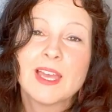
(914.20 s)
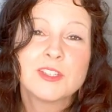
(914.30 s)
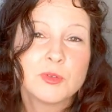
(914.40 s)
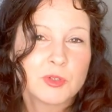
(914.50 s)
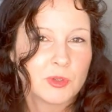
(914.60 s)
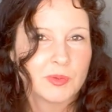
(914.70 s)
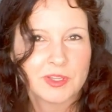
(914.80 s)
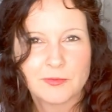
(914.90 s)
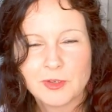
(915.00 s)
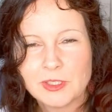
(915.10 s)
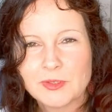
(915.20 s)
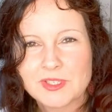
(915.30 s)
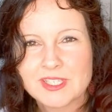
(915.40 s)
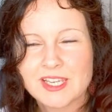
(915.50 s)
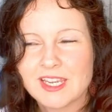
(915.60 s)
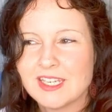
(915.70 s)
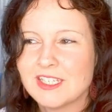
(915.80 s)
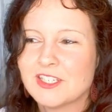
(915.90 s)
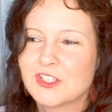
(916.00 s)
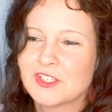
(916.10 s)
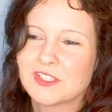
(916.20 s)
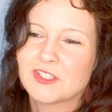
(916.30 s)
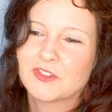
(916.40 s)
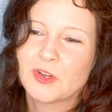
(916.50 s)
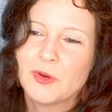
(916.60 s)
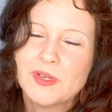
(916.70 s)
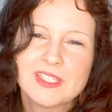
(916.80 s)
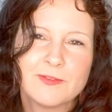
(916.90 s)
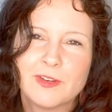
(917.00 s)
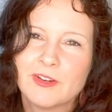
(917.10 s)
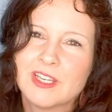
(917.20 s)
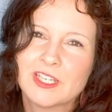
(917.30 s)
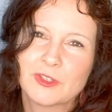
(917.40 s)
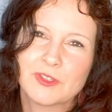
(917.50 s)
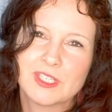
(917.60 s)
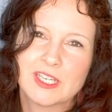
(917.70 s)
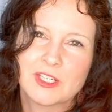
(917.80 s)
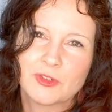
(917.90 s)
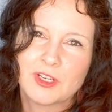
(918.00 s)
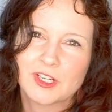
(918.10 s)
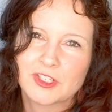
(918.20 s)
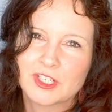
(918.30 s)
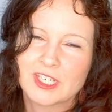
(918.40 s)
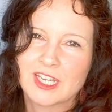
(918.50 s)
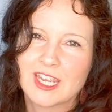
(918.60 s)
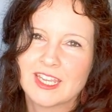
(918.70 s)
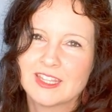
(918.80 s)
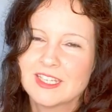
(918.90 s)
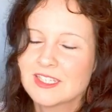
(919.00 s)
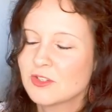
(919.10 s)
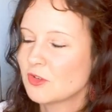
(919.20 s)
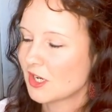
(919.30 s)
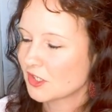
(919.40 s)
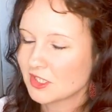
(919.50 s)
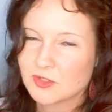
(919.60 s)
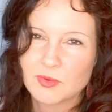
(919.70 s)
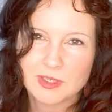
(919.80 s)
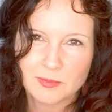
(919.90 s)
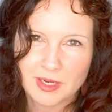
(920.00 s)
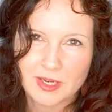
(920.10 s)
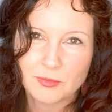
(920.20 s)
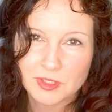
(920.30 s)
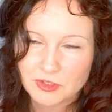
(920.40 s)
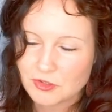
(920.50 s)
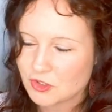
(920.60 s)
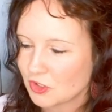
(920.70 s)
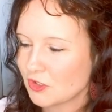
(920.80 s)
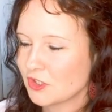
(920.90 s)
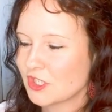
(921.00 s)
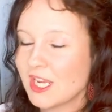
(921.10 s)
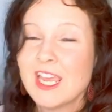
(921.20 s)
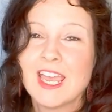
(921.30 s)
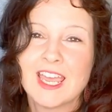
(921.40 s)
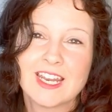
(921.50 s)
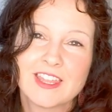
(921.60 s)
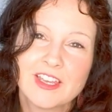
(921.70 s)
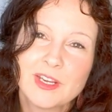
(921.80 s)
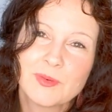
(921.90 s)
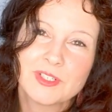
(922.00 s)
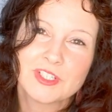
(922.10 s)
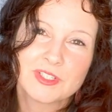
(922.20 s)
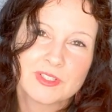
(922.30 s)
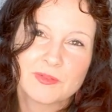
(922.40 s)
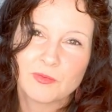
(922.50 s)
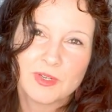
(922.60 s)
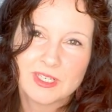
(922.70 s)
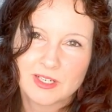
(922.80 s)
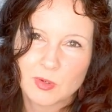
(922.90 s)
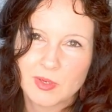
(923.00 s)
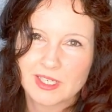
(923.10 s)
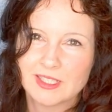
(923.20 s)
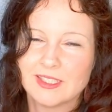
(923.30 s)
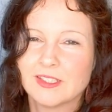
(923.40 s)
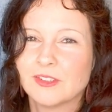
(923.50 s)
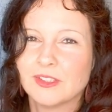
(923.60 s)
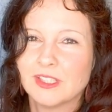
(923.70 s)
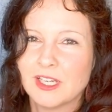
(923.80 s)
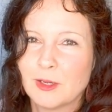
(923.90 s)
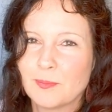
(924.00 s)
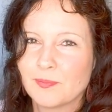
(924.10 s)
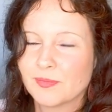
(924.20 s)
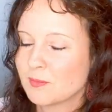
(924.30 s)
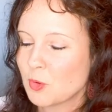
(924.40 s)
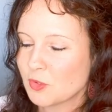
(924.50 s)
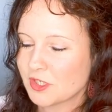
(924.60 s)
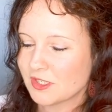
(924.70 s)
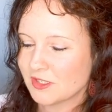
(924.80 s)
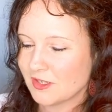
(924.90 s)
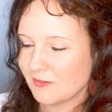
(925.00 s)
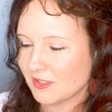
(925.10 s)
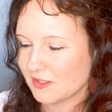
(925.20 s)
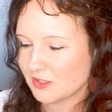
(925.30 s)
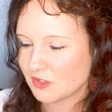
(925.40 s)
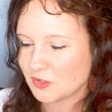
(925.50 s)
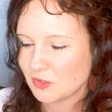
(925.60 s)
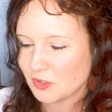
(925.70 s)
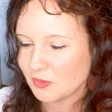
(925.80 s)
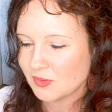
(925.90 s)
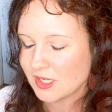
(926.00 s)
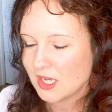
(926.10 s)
As usual with the Folio Society editions, there's always a very interesting introduction, and this introduction is written by Richard Church. And I thought I would just read a quick little um, portion of it to you.